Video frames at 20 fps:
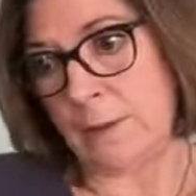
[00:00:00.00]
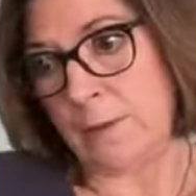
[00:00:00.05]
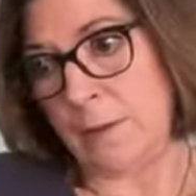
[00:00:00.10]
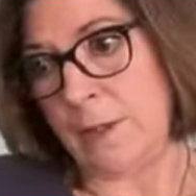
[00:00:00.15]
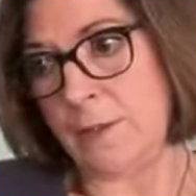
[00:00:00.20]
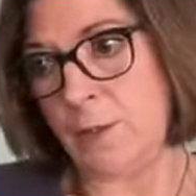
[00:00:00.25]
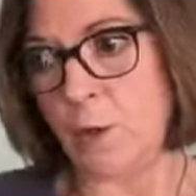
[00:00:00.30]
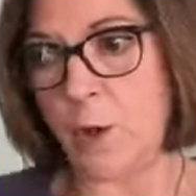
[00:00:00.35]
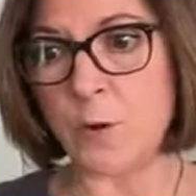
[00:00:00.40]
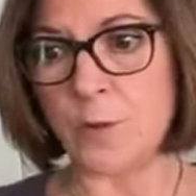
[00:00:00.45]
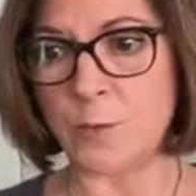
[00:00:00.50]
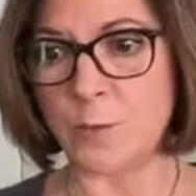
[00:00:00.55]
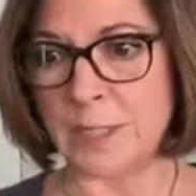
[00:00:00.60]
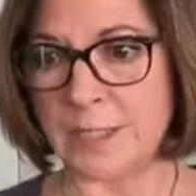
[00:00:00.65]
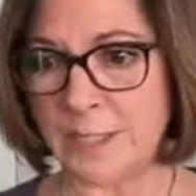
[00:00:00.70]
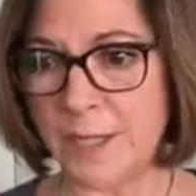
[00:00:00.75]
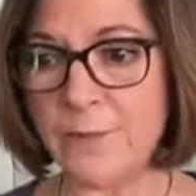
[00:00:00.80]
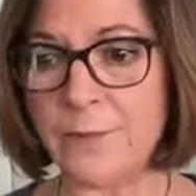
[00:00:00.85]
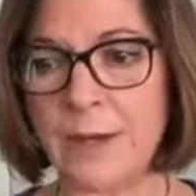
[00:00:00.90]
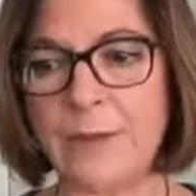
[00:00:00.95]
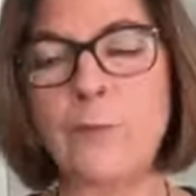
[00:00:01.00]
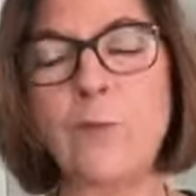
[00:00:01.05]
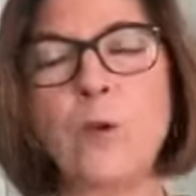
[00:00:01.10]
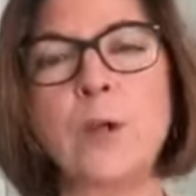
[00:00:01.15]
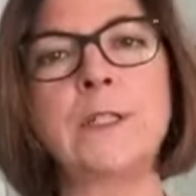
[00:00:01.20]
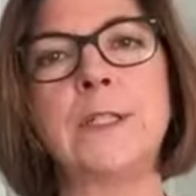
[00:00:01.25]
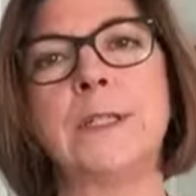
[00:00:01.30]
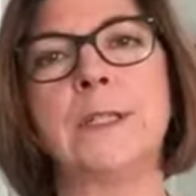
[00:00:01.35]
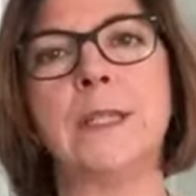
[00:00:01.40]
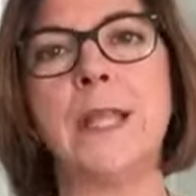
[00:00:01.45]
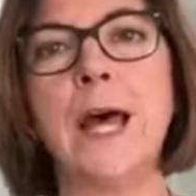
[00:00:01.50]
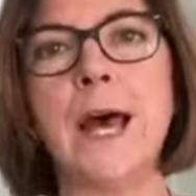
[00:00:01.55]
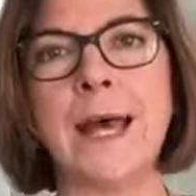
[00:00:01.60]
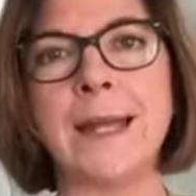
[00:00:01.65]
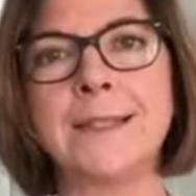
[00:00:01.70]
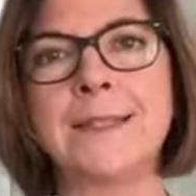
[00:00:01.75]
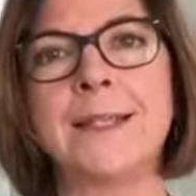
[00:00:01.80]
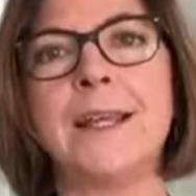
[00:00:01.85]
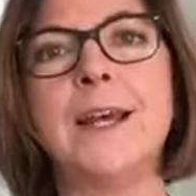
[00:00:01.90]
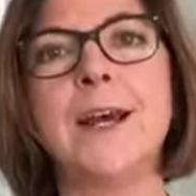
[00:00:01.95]
as a coach myself, I've worked a
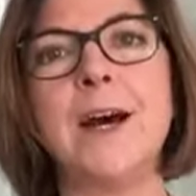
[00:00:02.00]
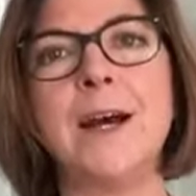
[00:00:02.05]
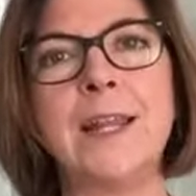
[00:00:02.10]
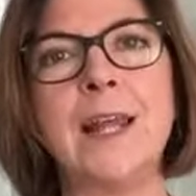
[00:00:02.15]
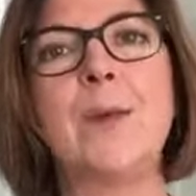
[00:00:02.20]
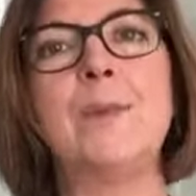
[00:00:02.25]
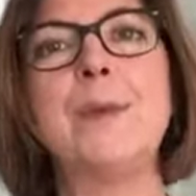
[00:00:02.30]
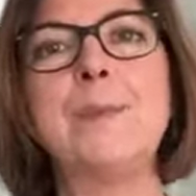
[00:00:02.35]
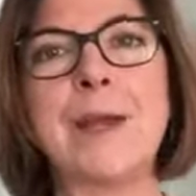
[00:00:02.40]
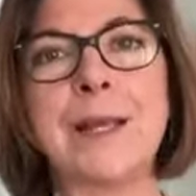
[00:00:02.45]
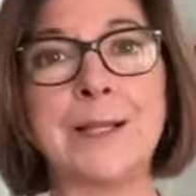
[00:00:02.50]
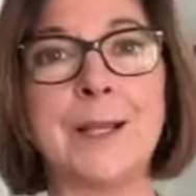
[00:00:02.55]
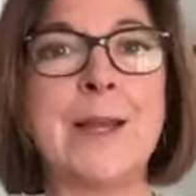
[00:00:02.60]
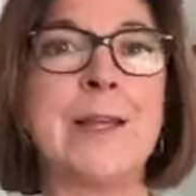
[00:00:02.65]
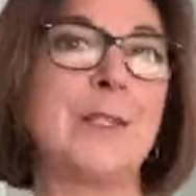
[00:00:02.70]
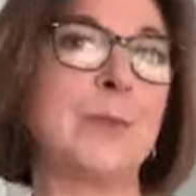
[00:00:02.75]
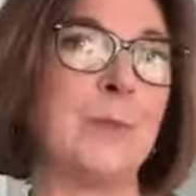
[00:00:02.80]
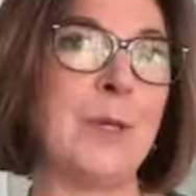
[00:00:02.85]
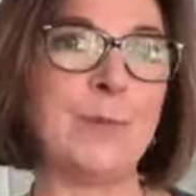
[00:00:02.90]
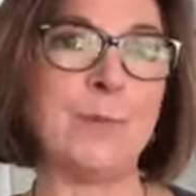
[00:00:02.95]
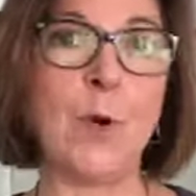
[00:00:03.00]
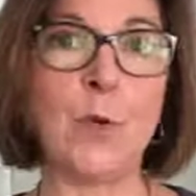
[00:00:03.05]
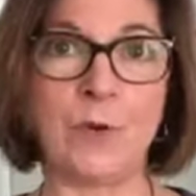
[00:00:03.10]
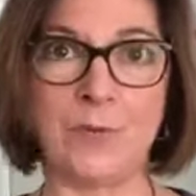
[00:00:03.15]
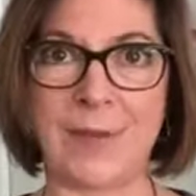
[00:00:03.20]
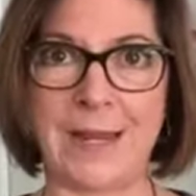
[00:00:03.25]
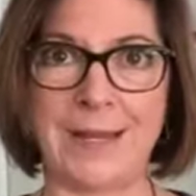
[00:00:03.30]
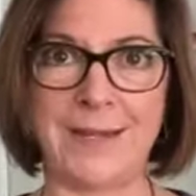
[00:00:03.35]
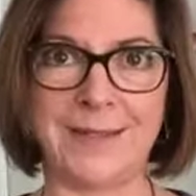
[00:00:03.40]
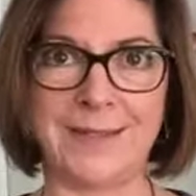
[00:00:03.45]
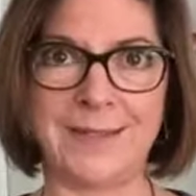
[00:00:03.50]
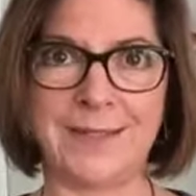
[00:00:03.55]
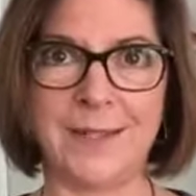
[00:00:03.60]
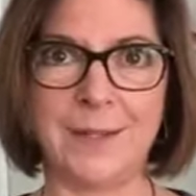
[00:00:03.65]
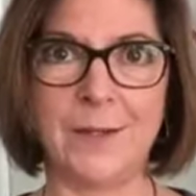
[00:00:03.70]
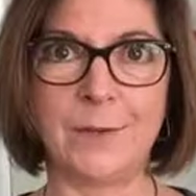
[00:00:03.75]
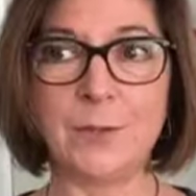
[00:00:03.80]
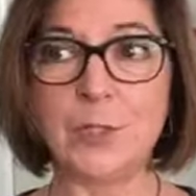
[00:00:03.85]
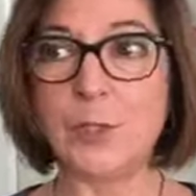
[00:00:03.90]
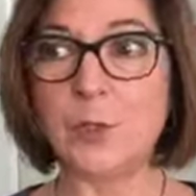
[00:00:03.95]
lot on helping my clients be motivated,
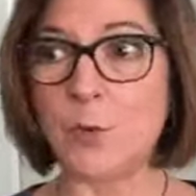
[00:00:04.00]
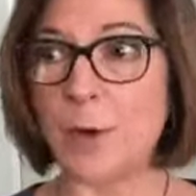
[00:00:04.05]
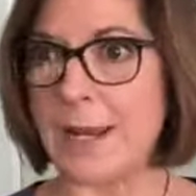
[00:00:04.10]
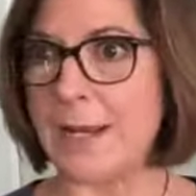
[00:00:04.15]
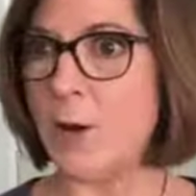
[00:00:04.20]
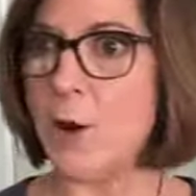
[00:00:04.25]
which is great.